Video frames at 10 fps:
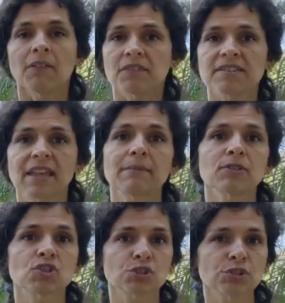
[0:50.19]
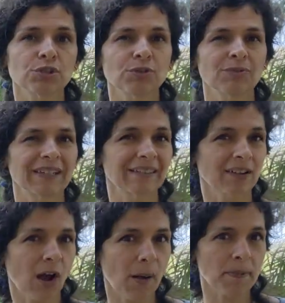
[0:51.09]
The same is true in
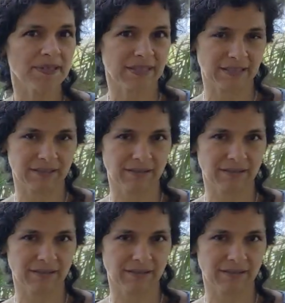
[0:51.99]
the opposite